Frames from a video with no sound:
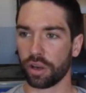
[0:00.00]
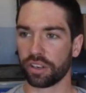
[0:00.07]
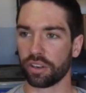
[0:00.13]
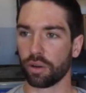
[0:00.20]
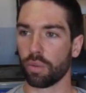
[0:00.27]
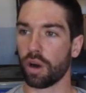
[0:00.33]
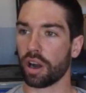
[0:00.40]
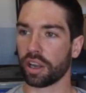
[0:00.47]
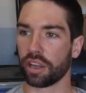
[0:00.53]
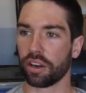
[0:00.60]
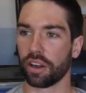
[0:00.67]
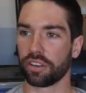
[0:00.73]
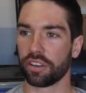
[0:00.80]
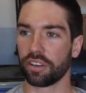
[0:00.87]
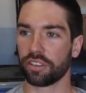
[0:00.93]
I did a walk-in
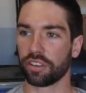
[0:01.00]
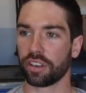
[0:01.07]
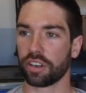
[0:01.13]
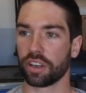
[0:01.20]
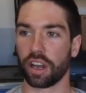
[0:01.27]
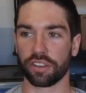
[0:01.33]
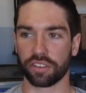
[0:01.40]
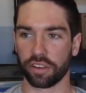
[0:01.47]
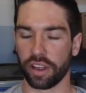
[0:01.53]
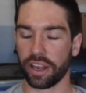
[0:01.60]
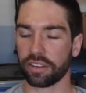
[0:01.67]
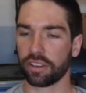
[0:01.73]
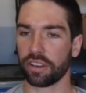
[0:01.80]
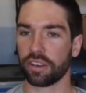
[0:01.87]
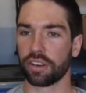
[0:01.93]
audition and got
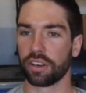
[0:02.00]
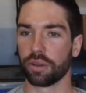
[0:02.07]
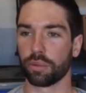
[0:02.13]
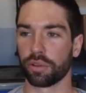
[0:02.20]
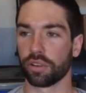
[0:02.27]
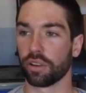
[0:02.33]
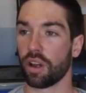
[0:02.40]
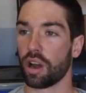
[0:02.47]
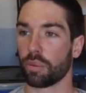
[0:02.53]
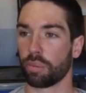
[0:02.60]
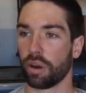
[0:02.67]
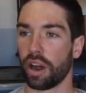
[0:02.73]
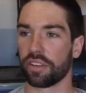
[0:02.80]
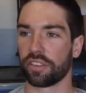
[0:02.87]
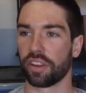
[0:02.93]
selected, and it was a long
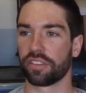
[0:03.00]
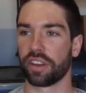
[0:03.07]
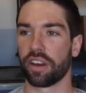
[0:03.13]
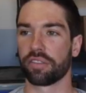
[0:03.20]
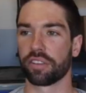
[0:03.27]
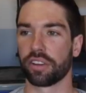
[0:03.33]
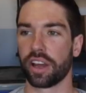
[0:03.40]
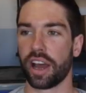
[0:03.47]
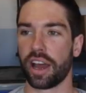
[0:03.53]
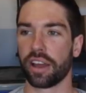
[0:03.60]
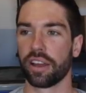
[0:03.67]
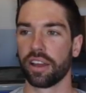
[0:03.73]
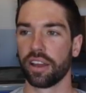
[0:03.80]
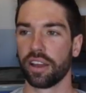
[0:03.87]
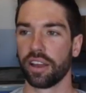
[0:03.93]
process after that.